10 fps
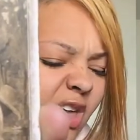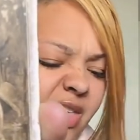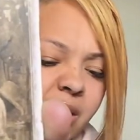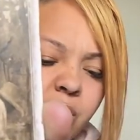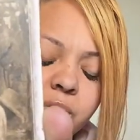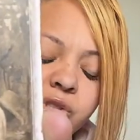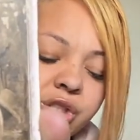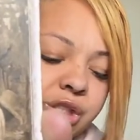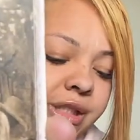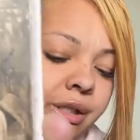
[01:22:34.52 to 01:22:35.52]
All that old
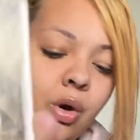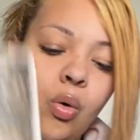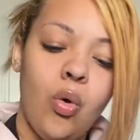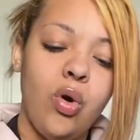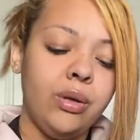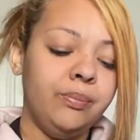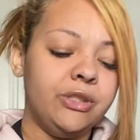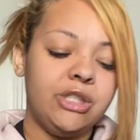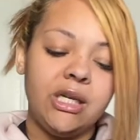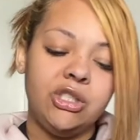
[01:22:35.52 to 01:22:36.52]
shit, all
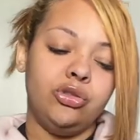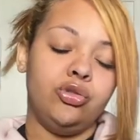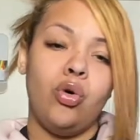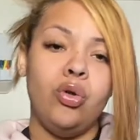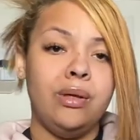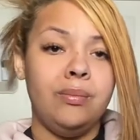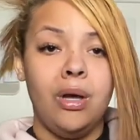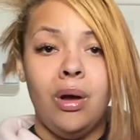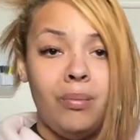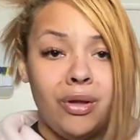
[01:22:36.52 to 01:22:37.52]
them projections, all
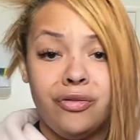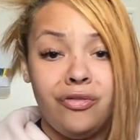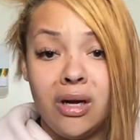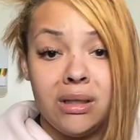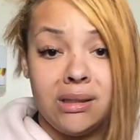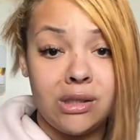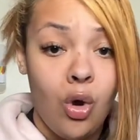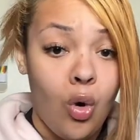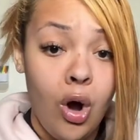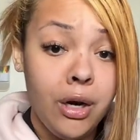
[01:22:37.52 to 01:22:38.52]
them
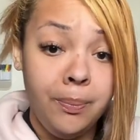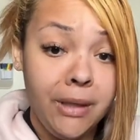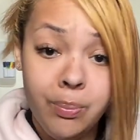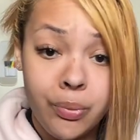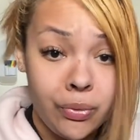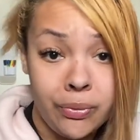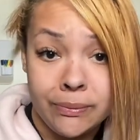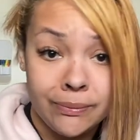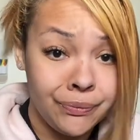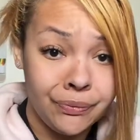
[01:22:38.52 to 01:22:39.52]
motherfuckers, all the
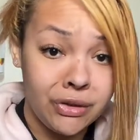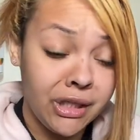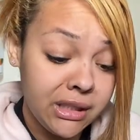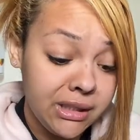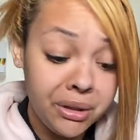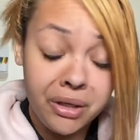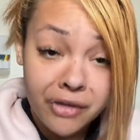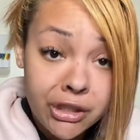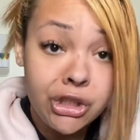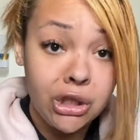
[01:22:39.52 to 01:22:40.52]
people. This is the
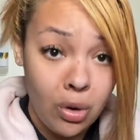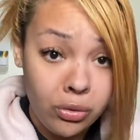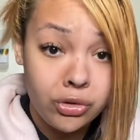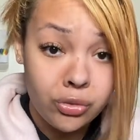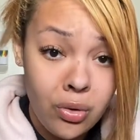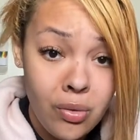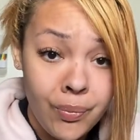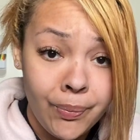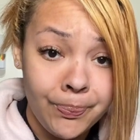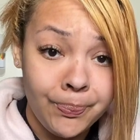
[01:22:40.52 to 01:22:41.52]
Da Vinci Code, y'all.